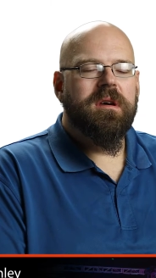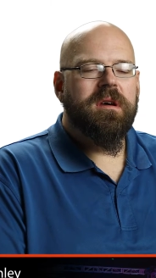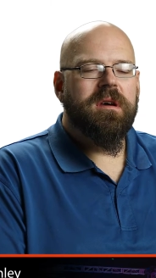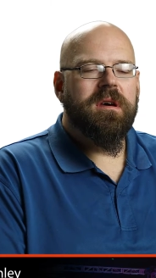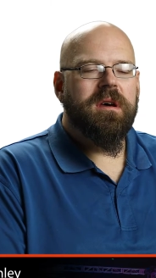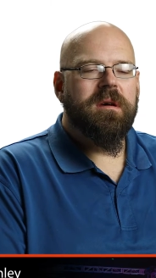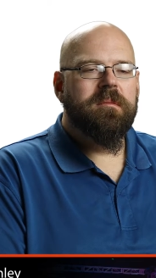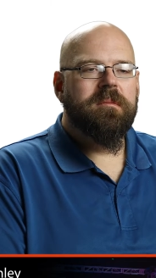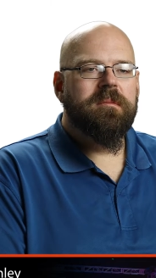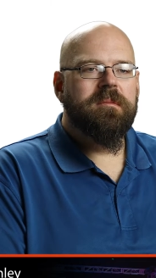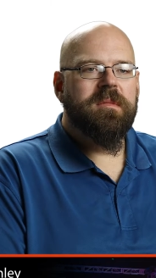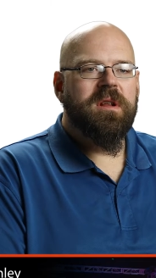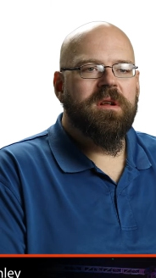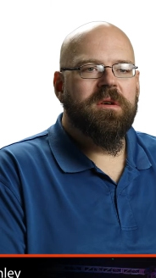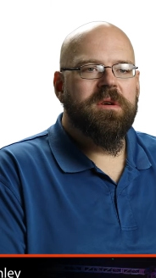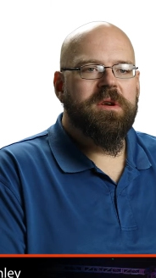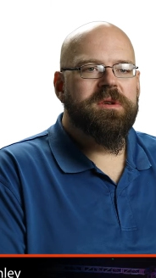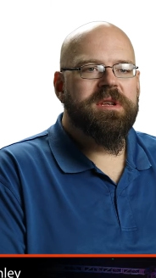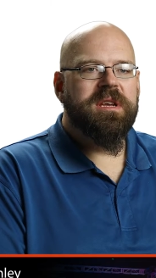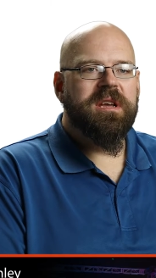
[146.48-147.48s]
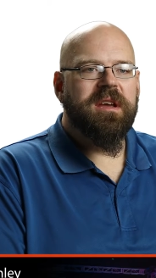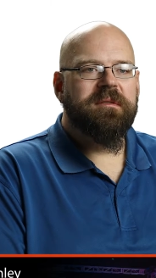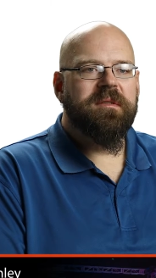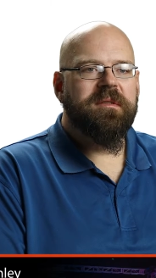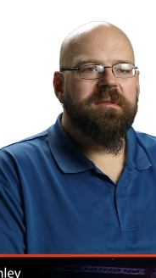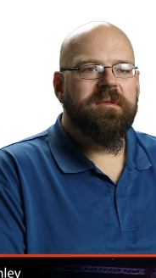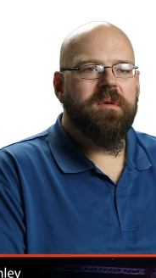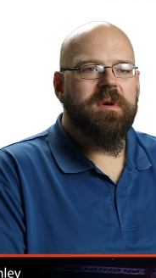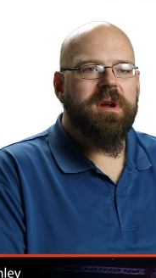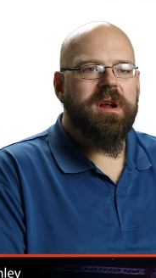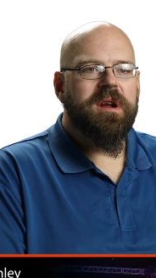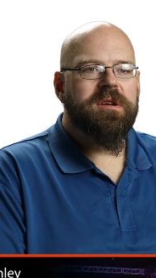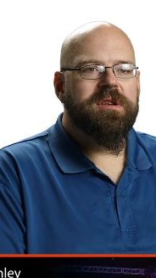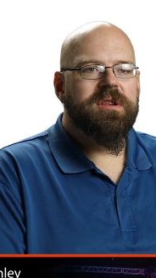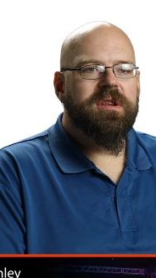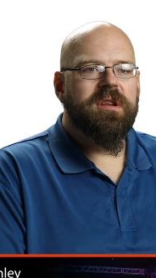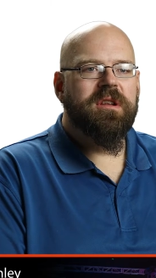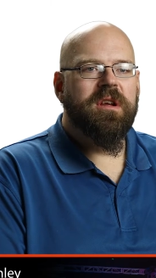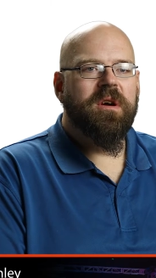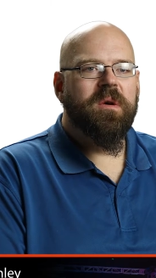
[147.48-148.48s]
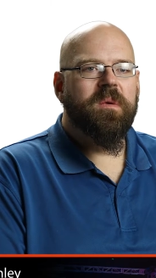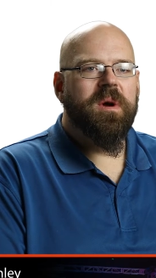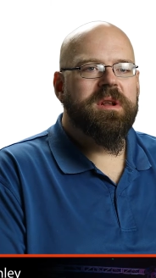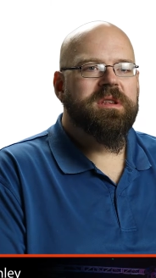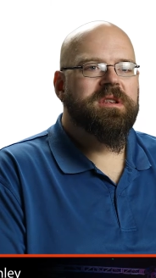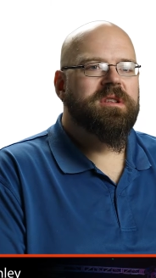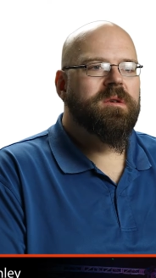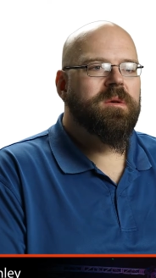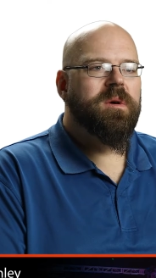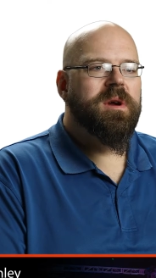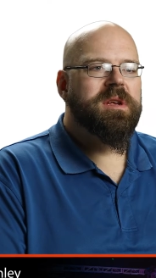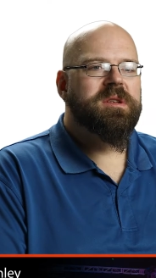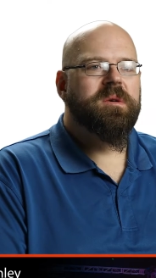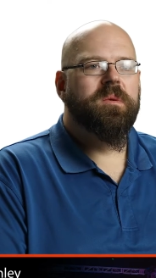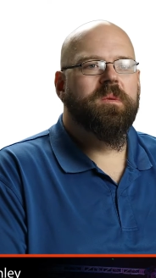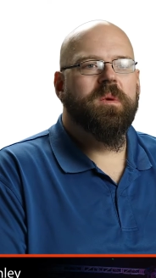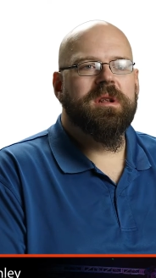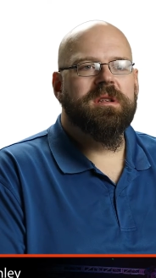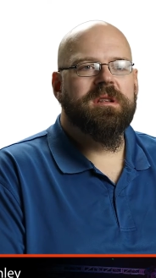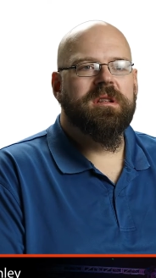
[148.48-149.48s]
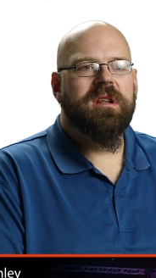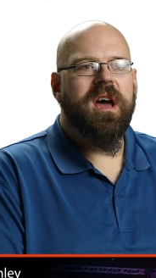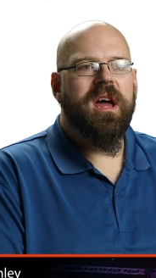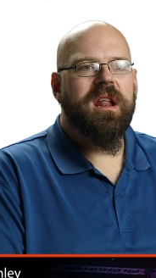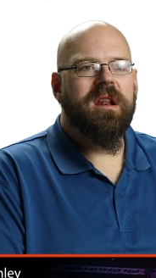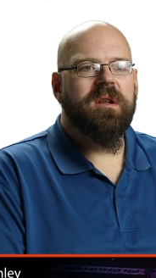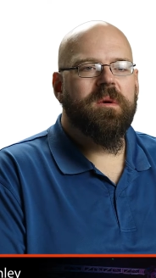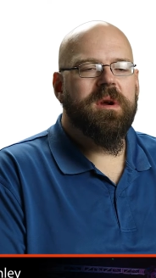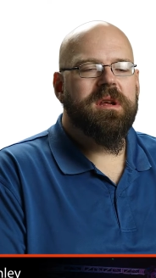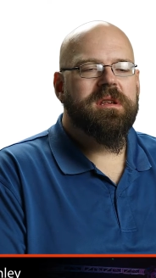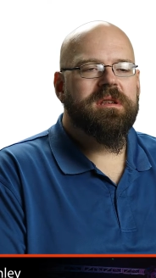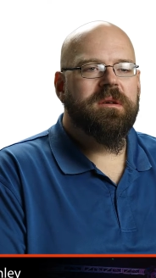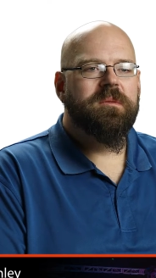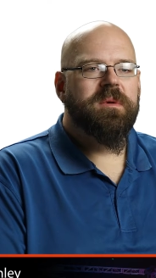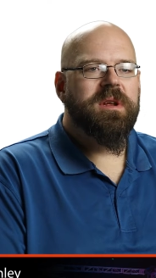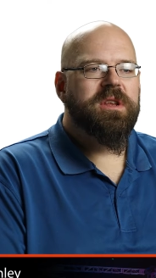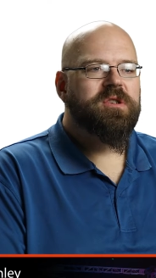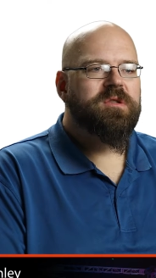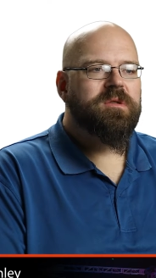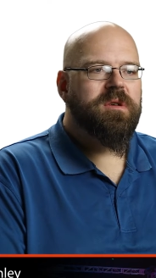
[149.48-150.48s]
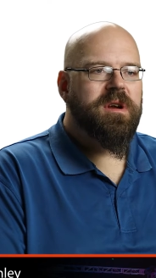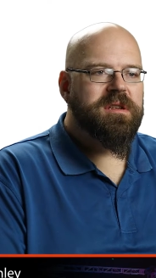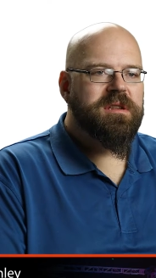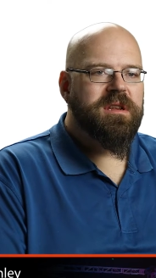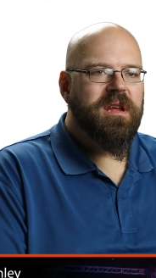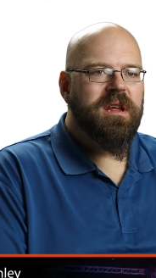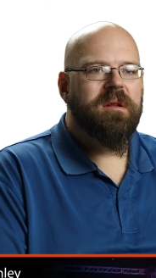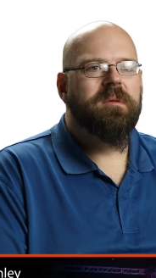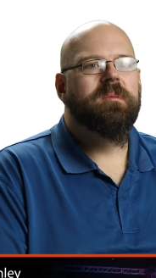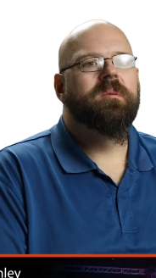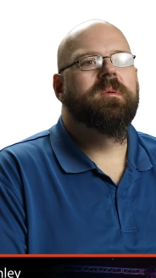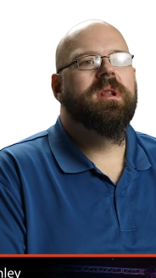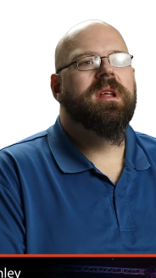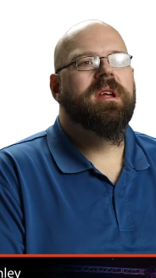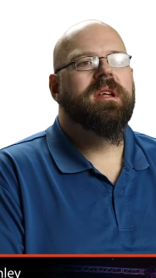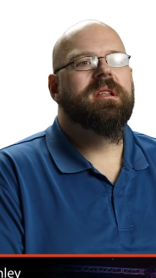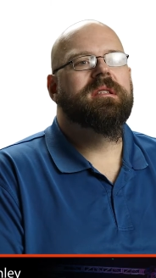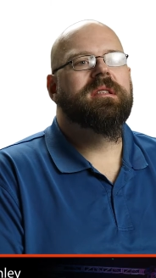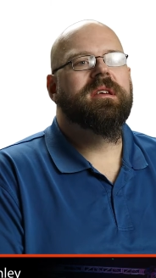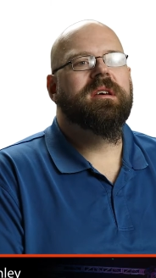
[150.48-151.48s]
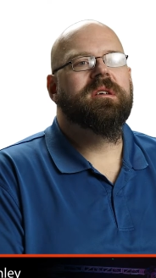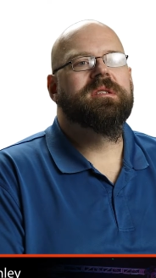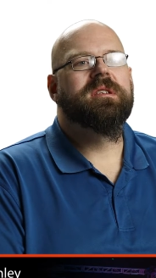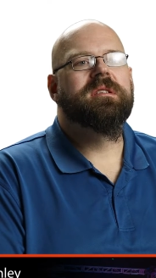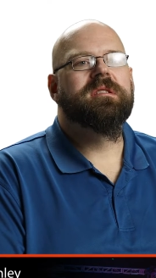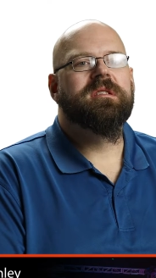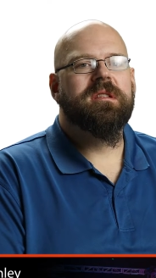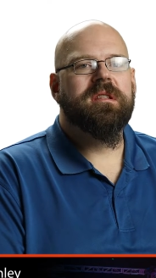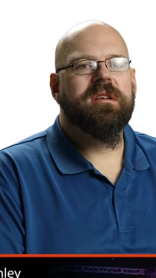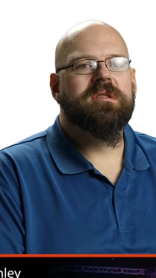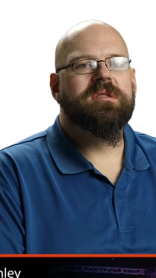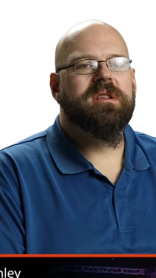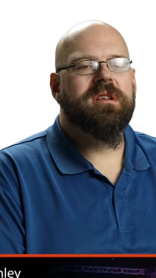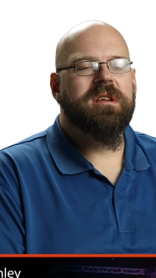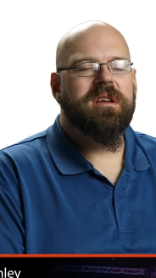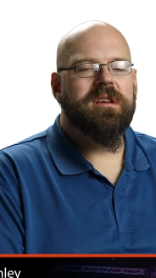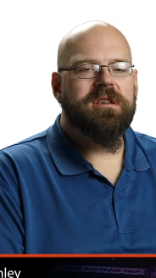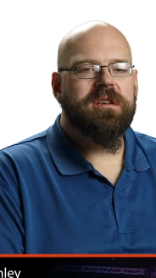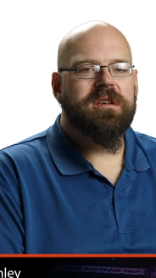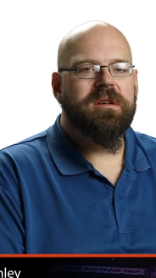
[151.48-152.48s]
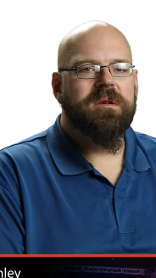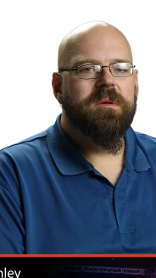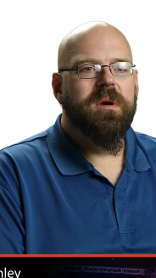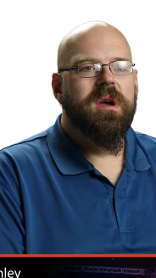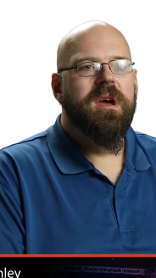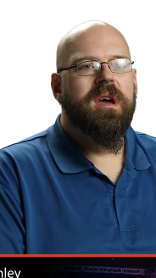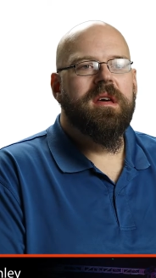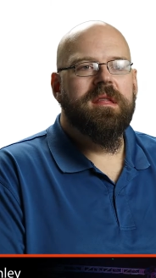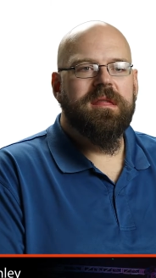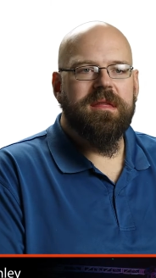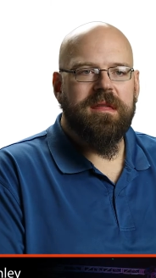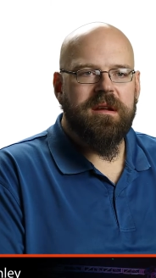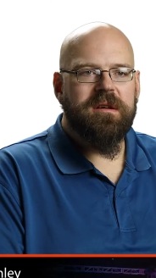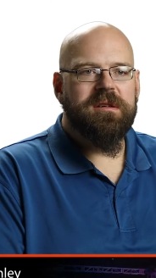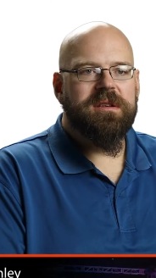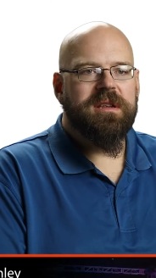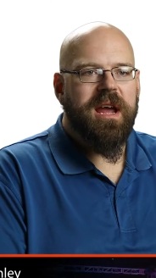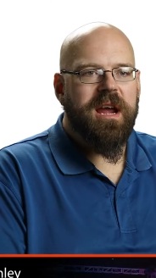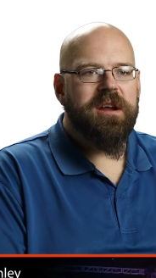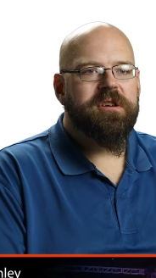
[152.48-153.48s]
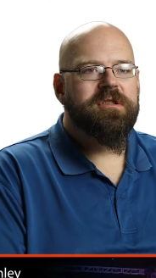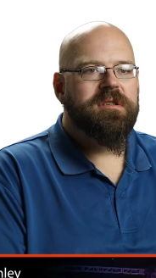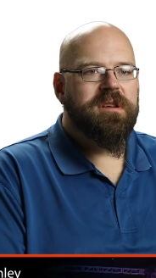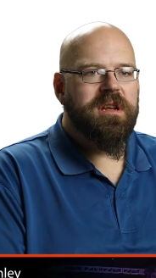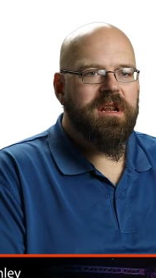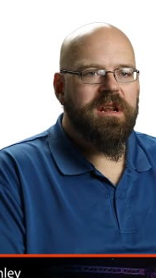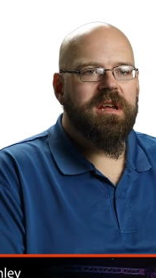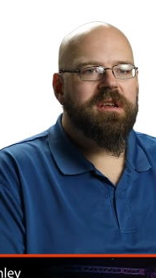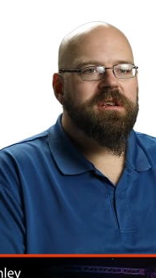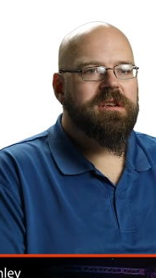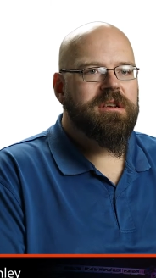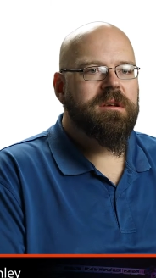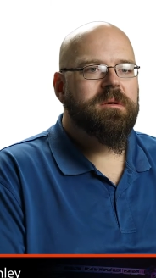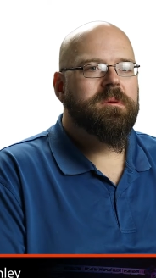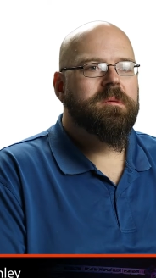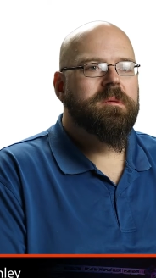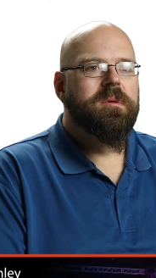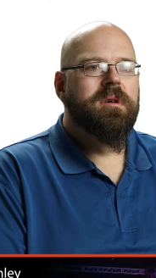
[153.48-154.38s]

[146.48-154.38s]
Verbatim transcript: um, you know, using it for four years to know what's noise and what's not noise, and we trust it. And when it tells us that there's an issue, there's actually an issue.